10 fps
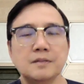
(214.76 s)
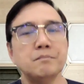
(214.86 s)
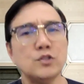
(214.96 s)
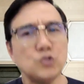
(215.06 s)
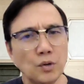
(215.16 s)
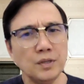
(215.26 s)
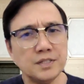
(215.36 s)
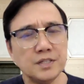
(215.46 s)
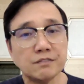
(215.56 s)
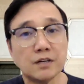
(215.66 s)

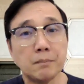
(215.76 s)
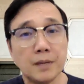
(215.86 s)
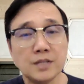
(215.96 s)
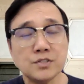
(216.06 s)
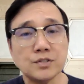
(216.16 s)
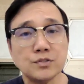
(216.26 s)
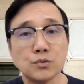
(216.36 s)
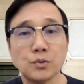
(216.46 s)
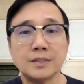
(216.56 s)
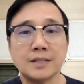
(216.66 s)
Majority of our patients
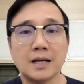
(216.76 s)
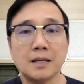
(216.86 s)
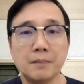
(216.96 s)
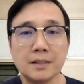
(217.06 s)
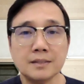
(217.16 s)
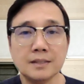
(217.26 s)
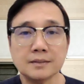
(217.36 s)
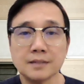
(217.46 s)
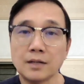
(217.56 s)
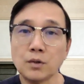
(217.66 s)
who are
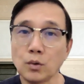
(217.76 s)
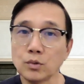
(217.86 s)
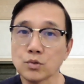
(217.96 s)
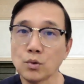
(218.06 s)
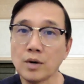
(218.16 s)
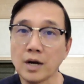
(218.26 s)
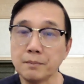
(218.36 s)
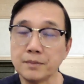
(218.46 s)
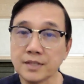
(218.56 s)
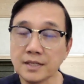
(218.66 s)
diabetics are also
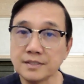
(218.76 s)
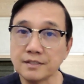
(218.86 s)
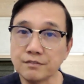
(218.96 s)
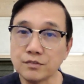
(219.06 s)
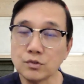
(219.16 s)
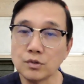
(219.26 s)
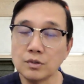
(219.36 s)
hypertensives.